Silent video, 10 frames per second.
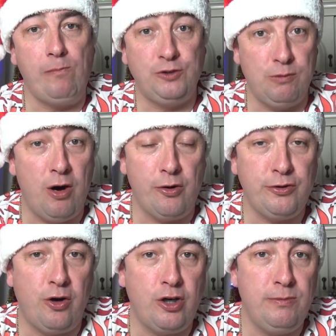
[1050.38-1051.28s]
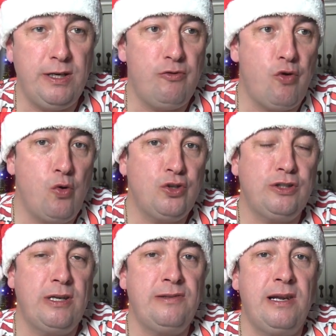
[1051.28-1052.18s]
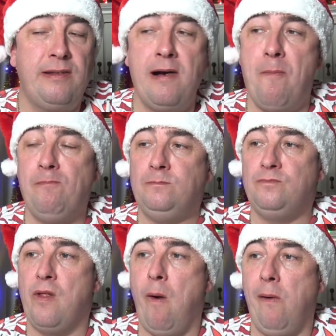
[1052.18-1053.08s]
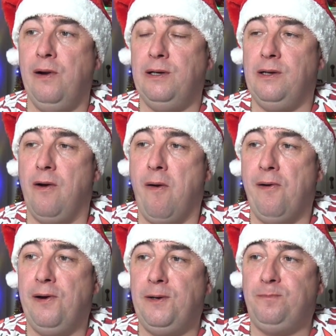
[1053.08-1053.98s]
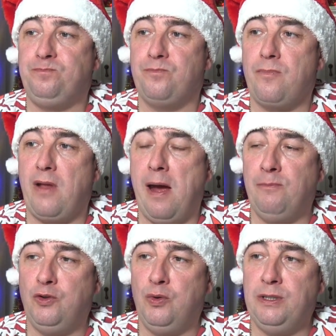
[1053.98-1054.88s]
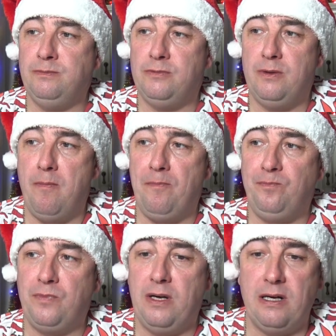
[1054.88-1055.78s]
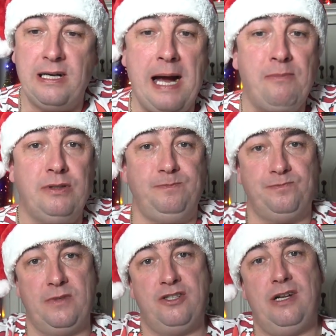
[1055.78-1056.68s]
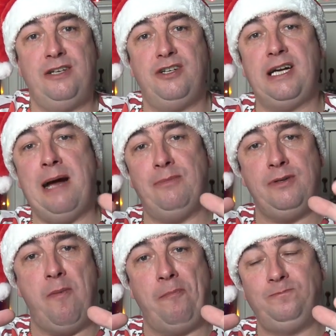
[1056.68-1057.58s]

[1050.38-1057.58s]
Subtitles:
Tomorrow's not going to be a roast or anything like that. I'm doing gammon, a slice of gammon.